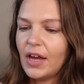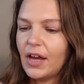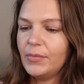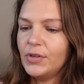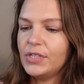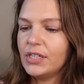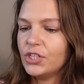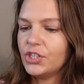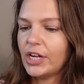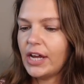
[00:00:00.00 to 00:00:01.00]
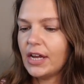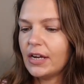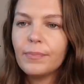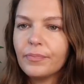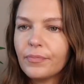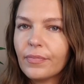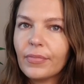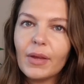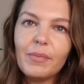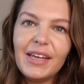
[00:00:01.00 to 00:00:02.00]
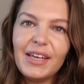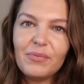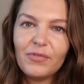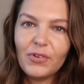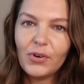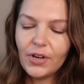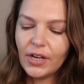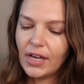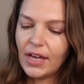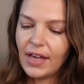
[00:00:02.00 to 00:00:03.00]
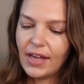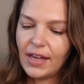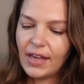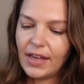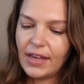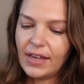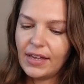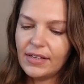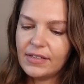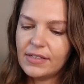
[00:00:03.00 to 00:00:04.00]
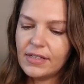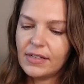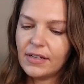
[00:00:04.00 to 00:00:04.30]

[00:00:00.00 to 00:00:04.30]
I'm using the shade medium 4, and